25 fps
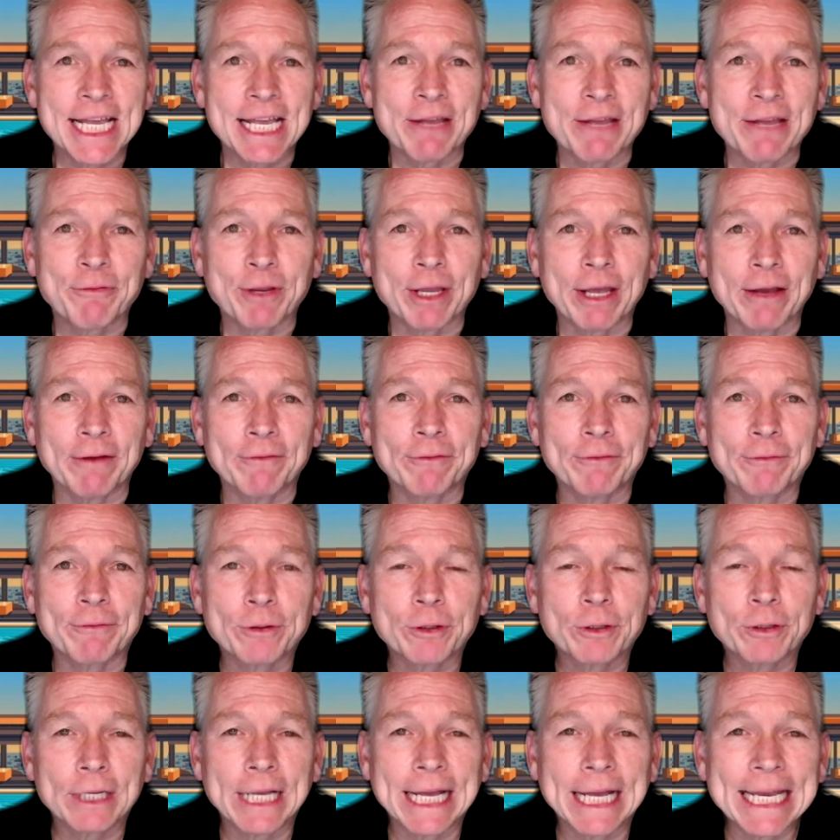If you have
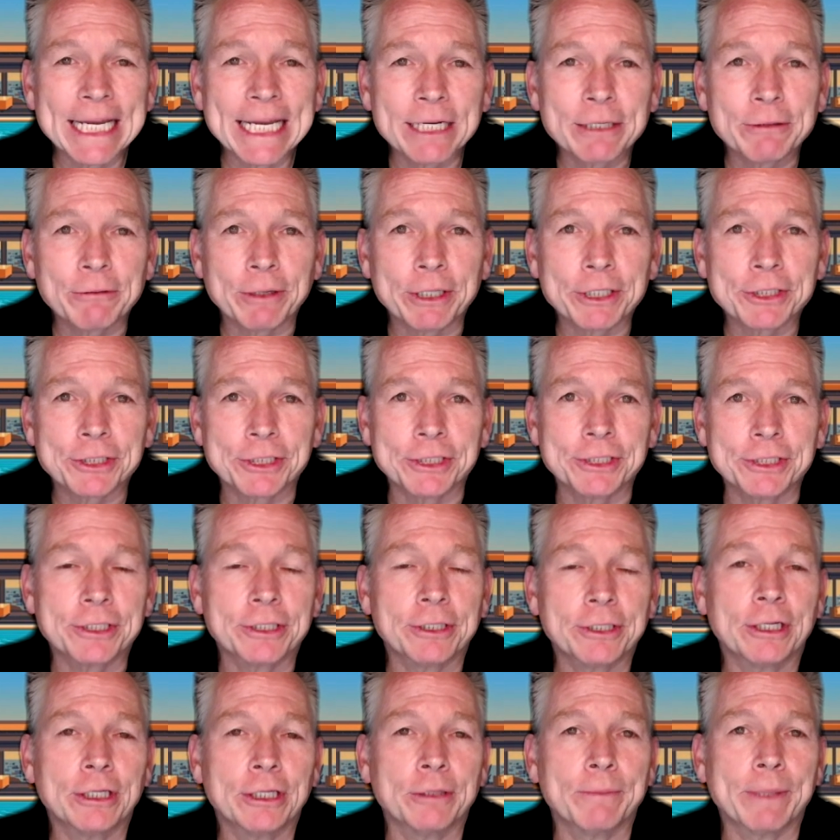any questions at
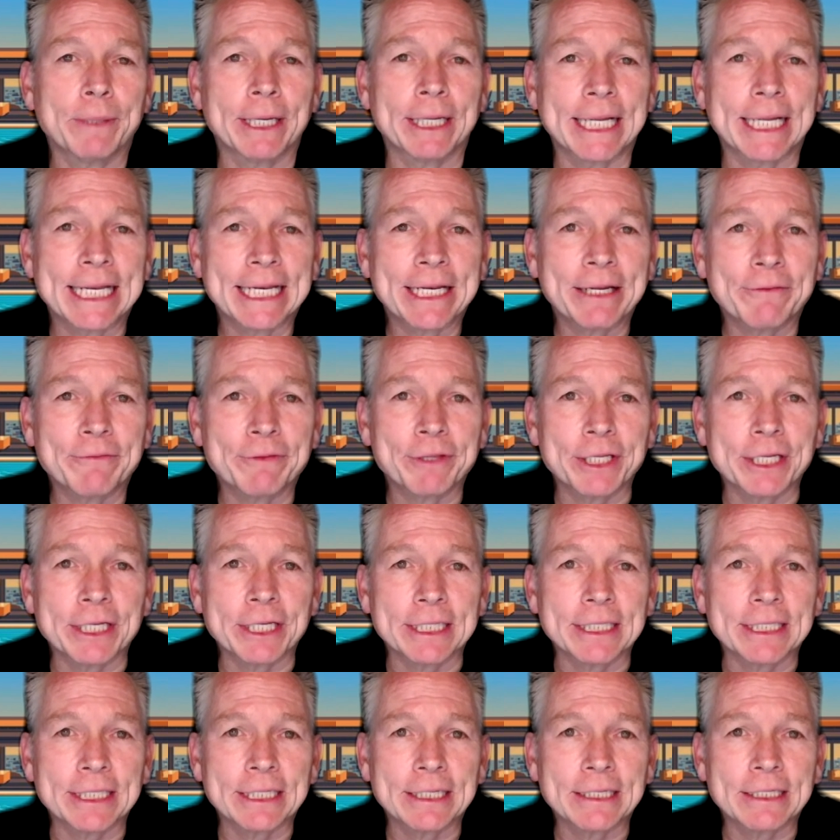all about any of
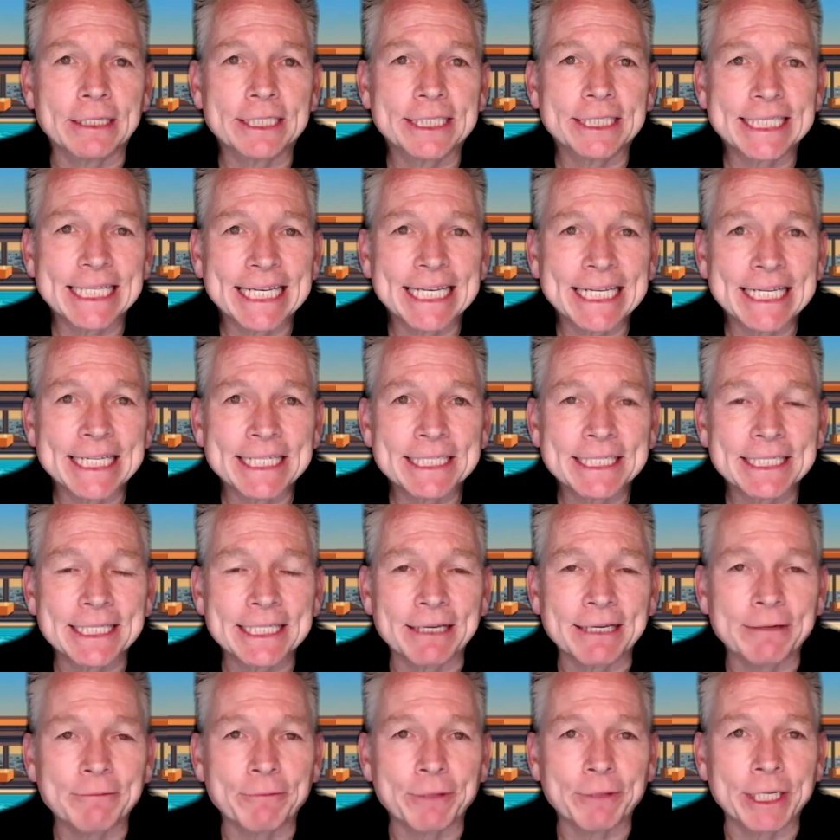the cities
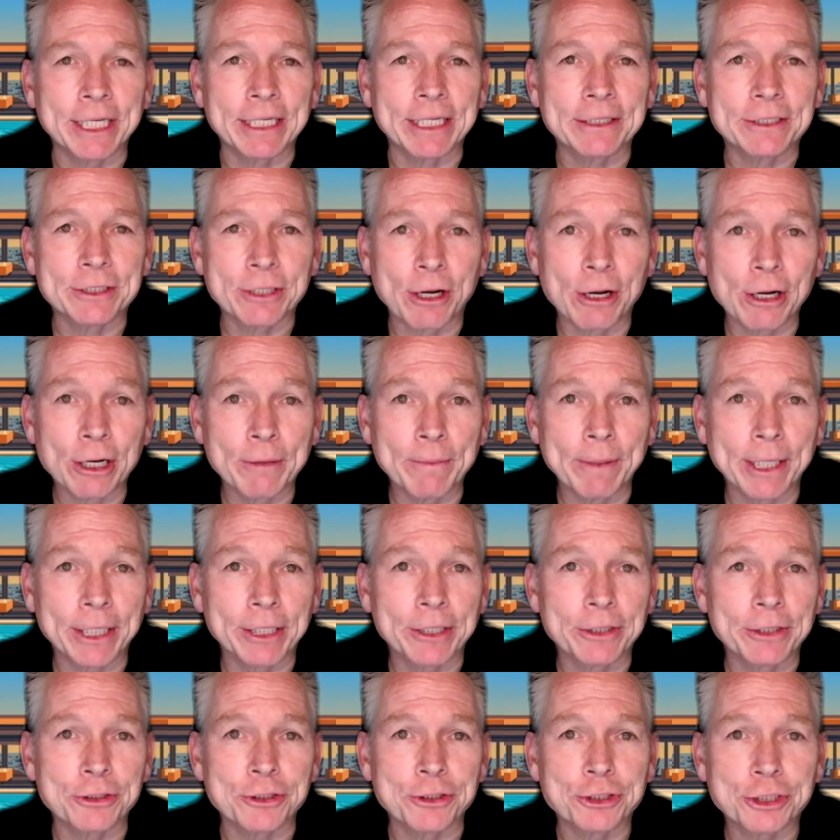that we talk about
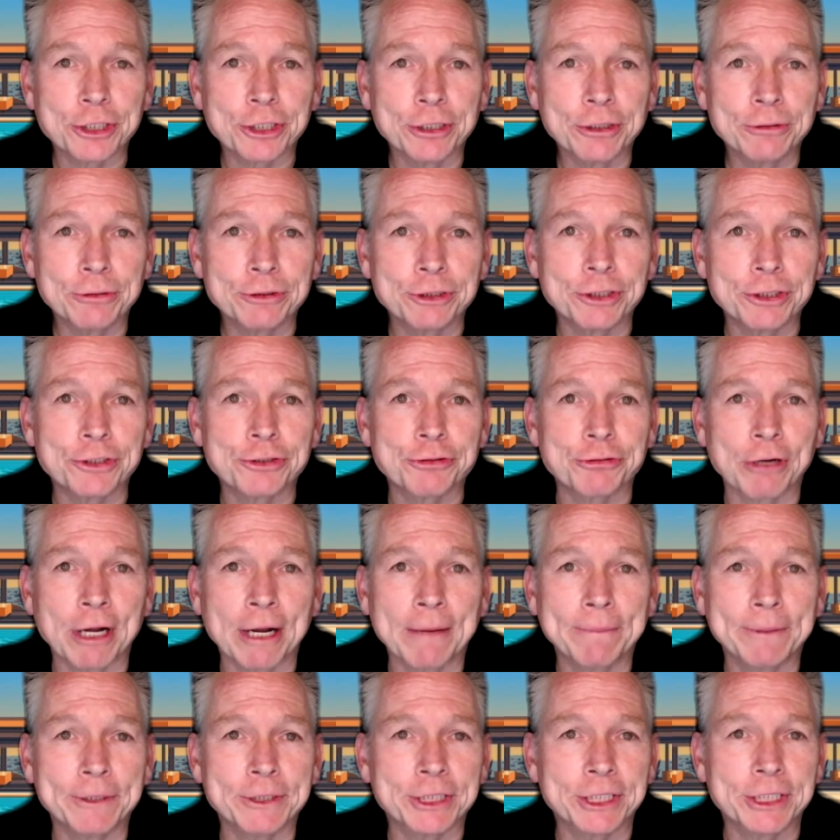on the show, just
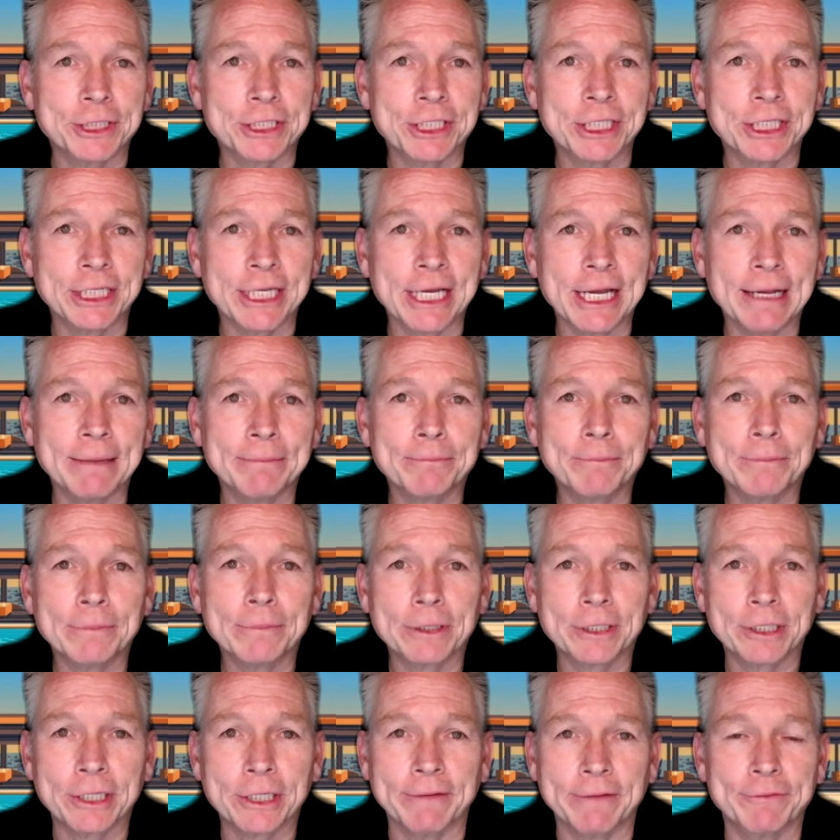drop us a DM,
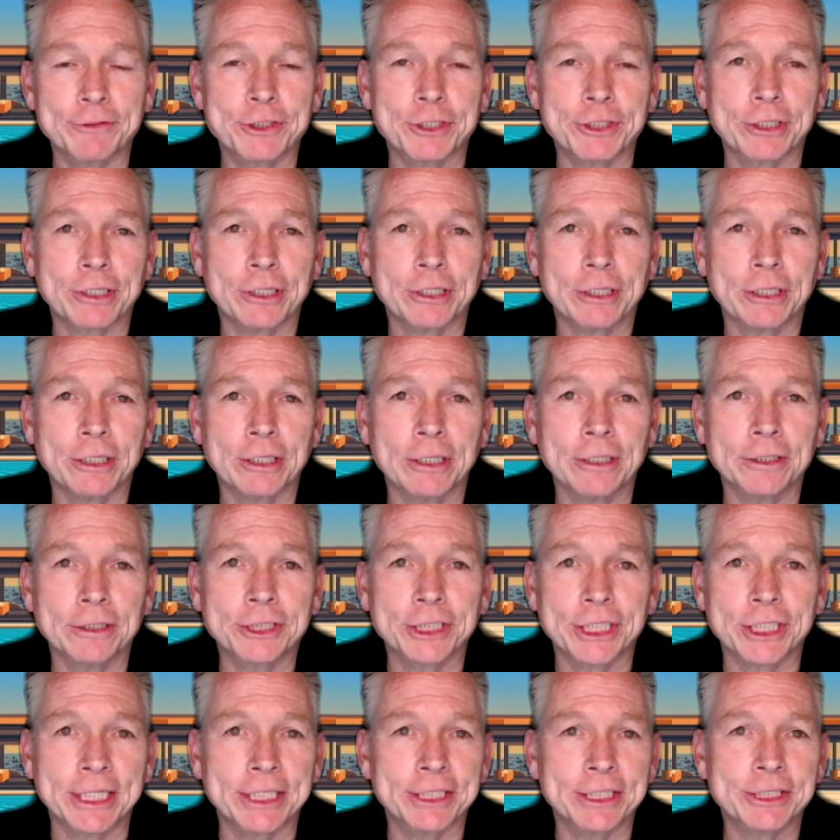give us a call,
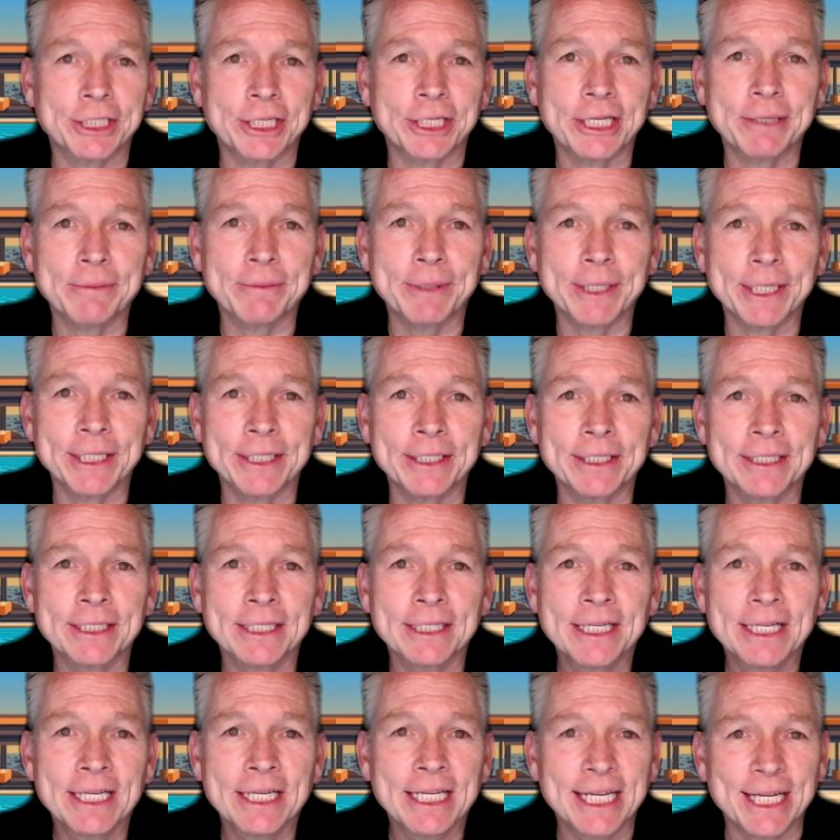send us an email.
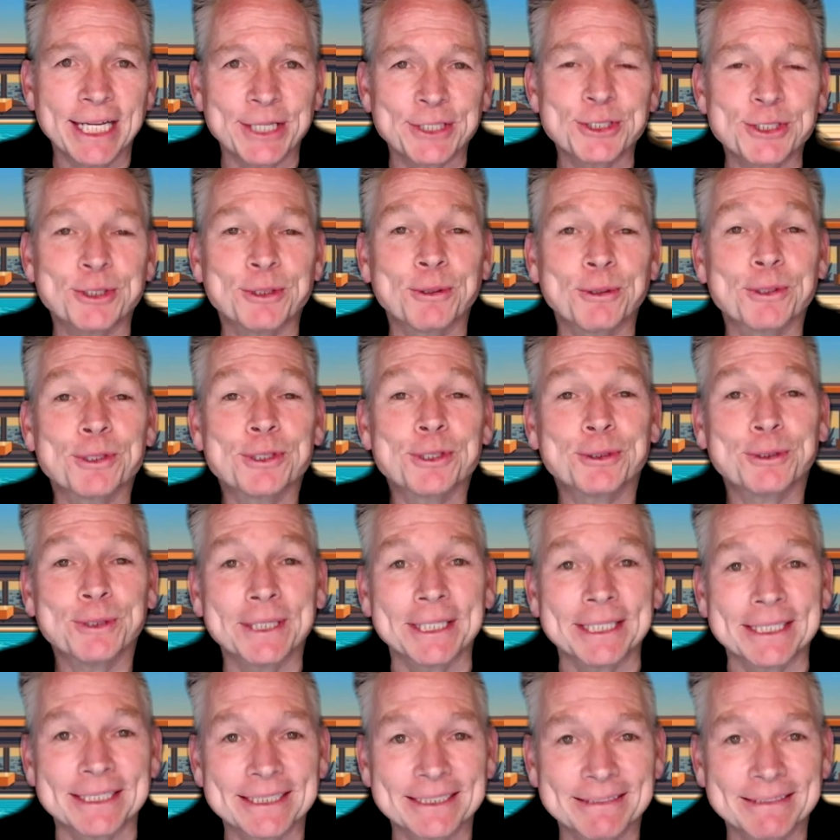It's your
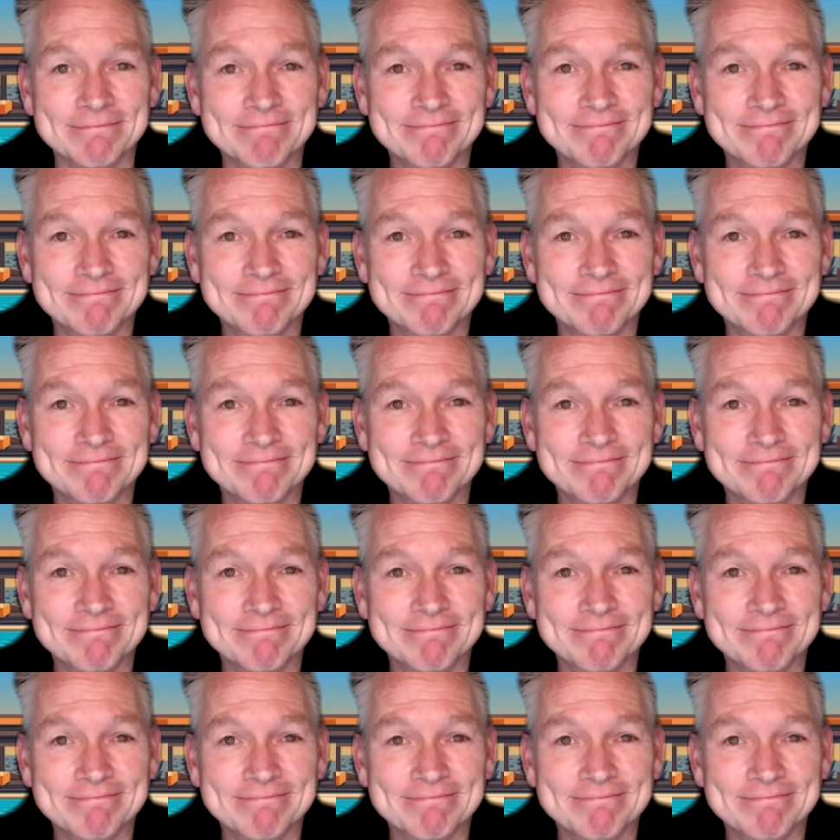choice.